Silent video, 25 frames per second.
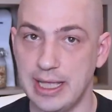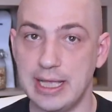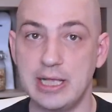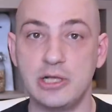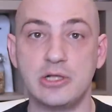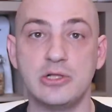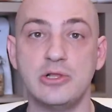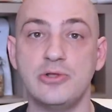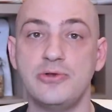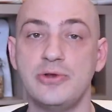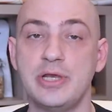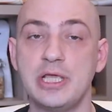
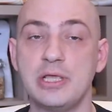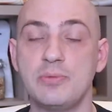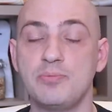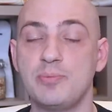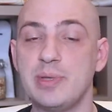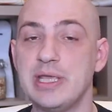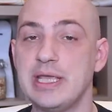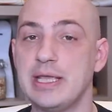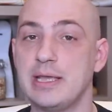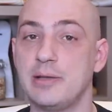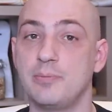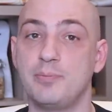including
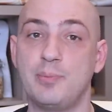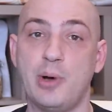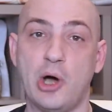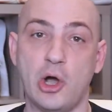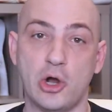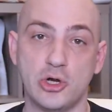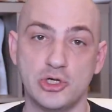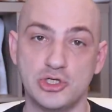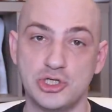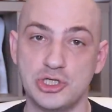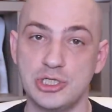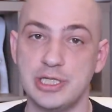being
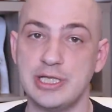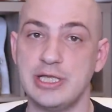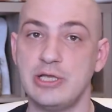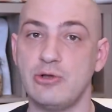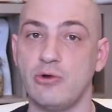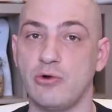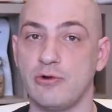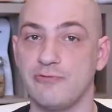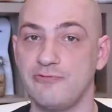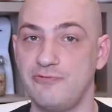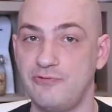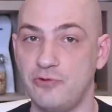partially
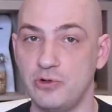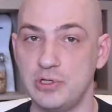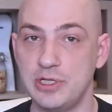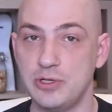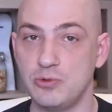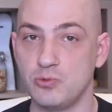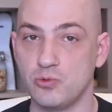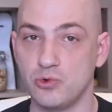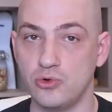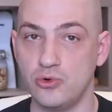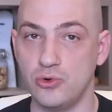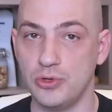or
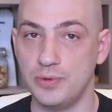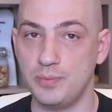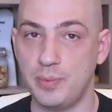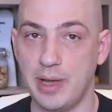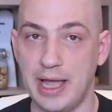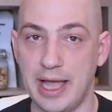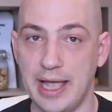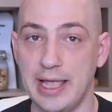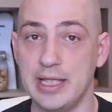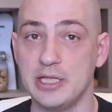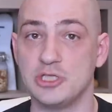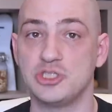fully ruled
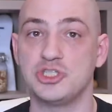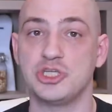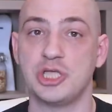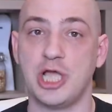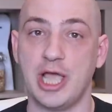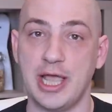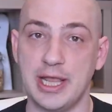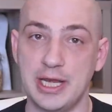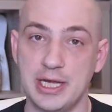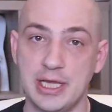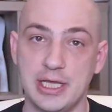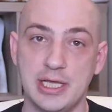by
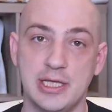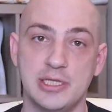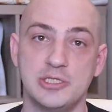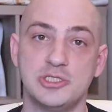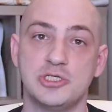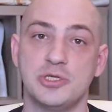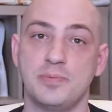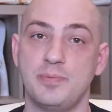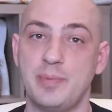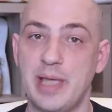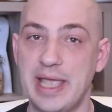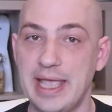China,
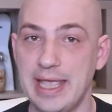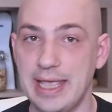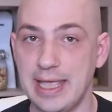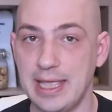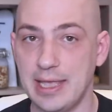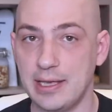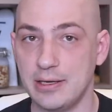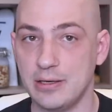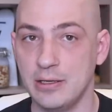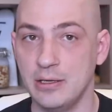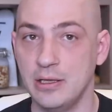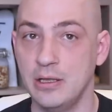
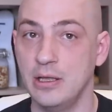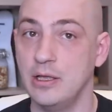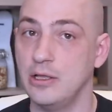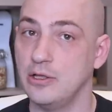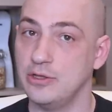Japan,